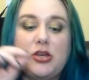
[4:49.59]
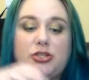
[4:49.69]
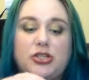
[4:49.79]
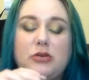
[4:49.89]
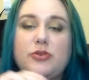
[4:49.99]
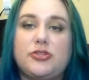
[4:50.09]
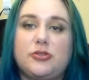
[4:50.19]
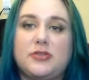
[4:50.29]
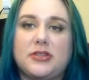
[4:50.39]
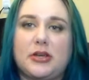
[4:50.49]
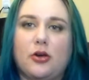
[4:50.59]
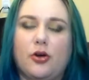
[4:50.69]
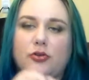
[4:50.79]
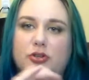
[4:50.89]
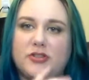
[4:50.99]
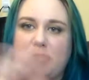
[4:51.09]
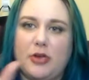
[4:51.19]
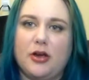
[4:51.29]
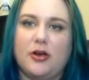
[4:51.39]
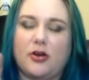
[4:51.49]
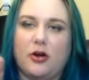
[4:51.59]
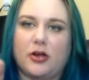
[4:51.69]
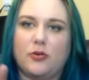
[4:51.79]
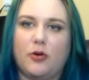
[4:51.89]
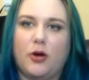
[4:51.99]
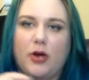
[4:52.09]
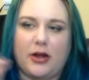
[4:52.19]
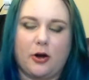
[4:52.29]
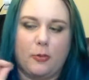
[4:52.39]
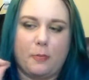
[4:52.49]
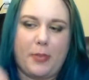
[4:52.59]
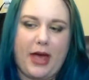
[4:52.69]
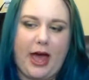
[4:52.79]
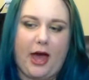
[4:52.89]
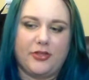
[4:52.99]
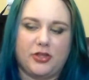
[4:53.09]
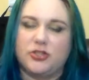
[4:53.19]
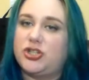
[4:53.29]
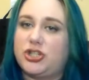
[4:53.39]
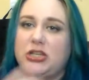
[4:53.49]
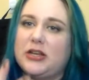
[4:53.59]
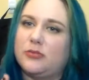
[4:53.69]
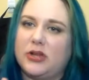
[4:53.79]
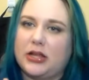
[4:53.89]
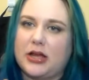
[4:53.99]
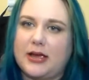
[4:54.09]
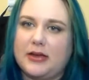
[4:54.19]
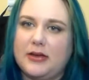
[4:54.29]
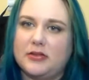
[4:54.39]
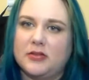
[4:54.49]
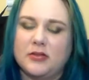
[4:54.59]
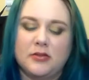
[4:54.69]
She was using her Josie Maron Argan Oil in her bath, and she didn't really like it,